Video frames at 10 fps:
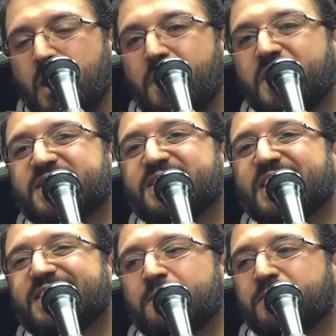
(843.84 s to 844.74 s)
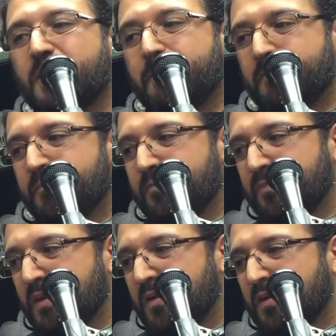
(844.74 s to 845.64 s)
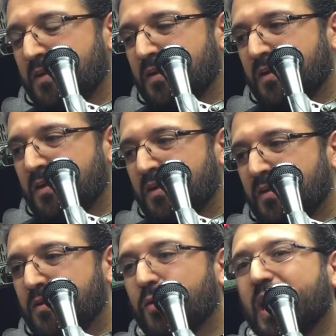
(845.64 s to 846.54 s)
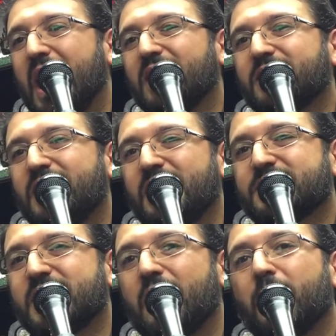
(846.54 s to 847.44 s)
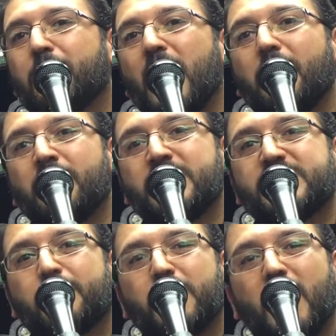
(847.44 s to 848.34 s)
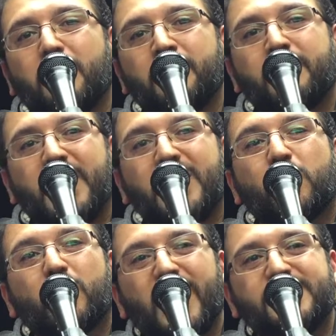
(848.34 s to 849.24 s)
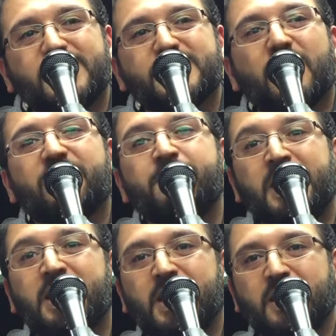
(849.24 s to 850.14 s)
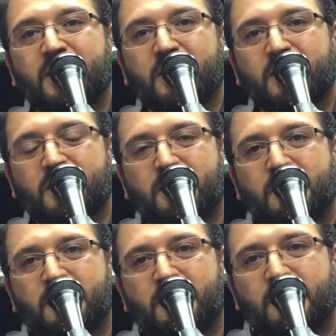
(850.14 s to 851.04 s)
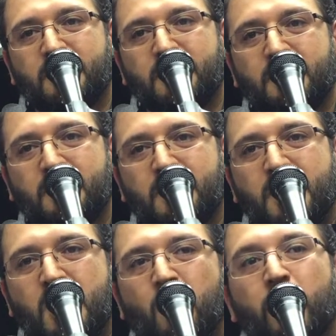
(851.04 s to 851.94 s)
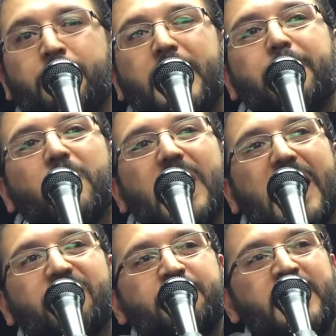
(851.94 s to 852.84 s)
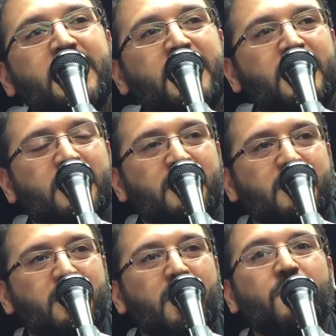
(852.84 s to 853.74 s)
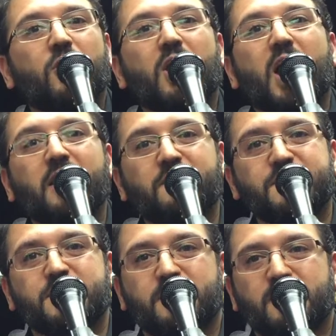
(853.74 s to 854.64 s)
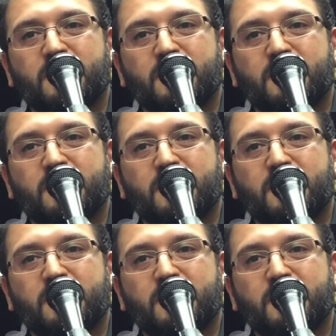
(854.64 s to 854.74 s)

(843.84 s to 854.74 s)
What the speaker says: And this is a symptom. The reality is that the problem is a crisis of meaning. When people have meaning in their lives,